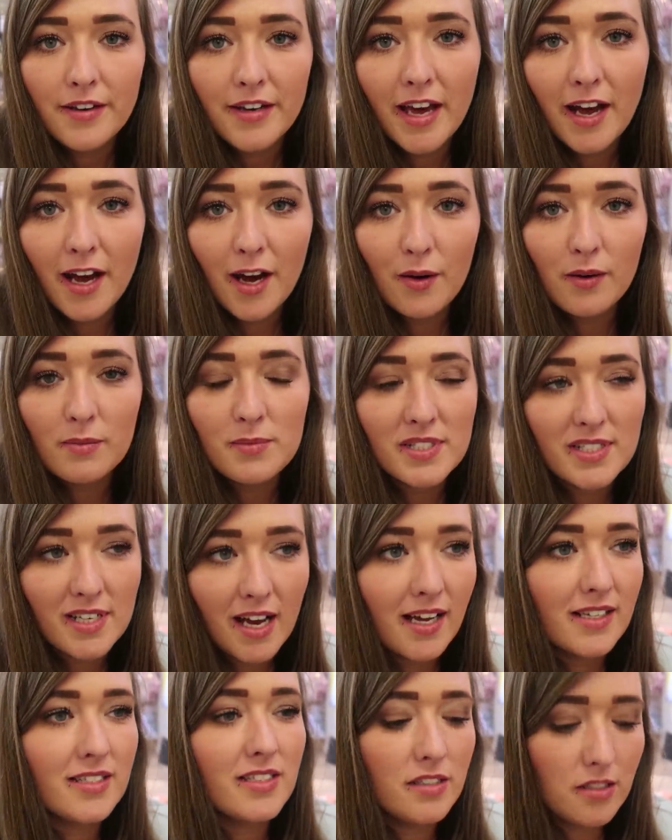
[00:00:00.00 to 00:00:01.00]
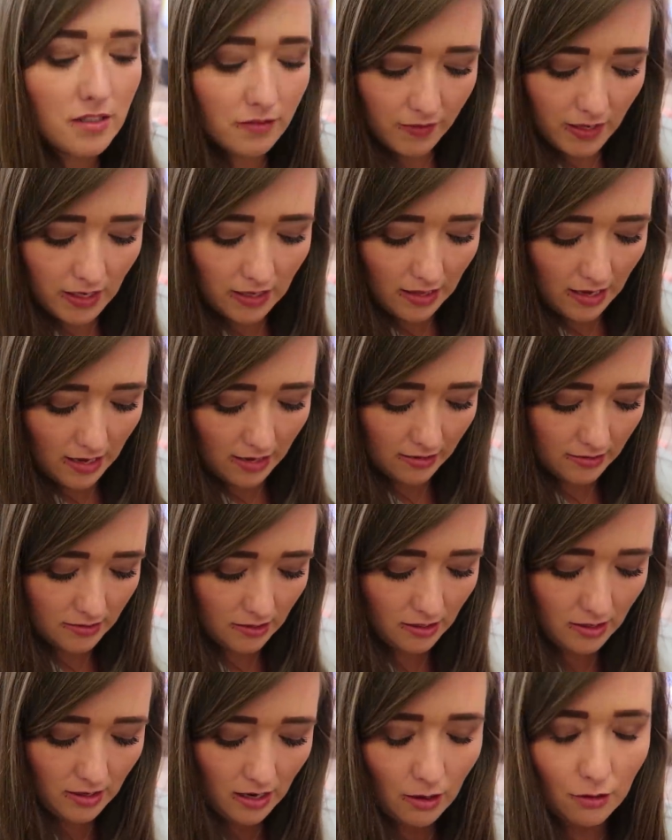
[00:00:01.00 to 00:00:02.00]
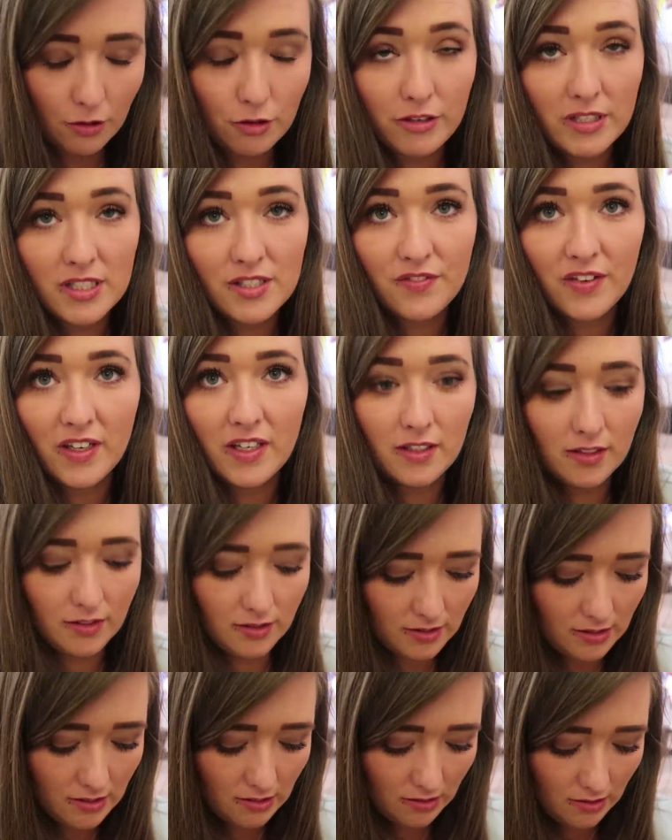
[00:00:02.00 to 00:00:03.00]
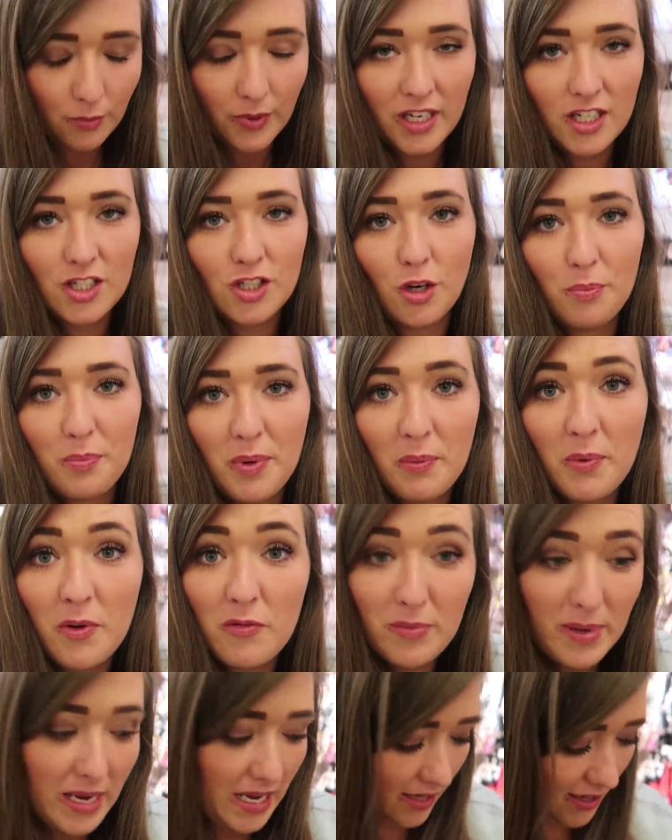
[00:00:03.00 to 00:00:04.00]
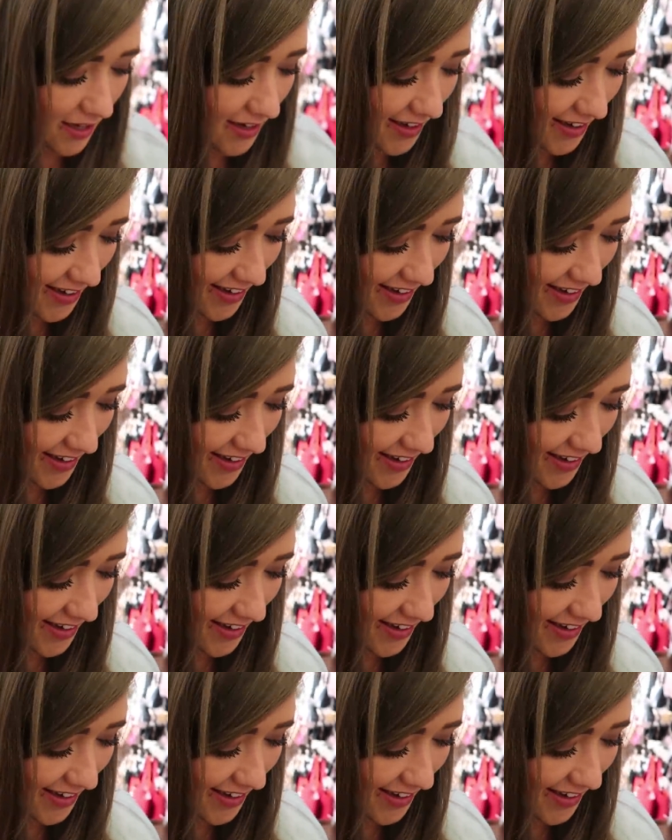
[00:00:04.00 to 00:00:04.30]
Now I'm starting to realise how Chris feels when he's shopping with me.